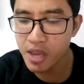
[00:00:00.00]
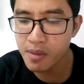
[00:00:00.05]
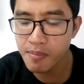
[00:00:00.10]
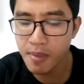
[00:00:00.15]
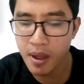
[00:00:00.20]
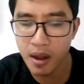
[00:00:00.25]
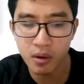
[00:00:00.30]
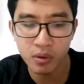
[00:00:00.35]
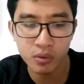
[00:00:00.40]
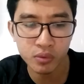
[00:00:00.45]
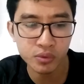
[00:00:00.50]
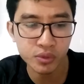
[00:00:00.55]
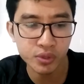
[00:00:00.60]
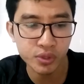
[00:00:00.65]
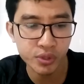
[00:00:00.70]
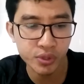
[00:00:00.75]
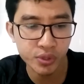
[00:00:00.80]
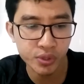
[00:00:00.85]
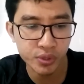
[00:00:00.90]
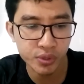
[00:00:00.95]
email
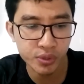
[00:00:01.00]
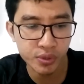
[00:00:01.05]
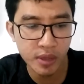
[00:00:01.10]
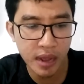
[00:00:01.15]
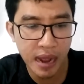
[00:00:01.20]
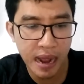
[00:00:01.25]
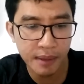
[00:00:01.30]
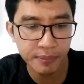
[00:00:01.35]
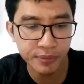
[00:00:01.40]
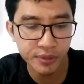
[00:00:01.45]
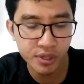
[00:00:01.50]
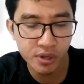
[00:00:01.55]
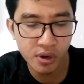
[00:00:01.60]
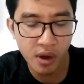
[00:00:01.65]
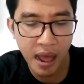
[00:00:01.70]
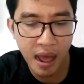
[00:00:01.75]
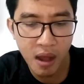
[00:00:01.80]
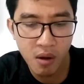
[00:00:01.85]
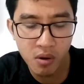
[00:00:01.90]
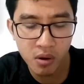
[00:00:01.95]

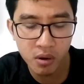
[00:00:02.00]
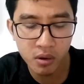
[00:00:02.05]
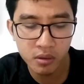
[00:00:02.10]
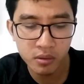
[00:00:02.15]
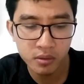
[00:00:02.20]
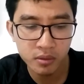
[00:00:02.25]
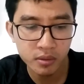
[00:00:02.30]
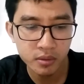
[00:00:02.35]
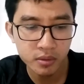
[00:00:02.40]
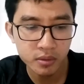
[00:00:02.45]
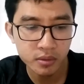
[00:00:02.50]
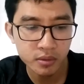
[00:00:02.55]
after hour?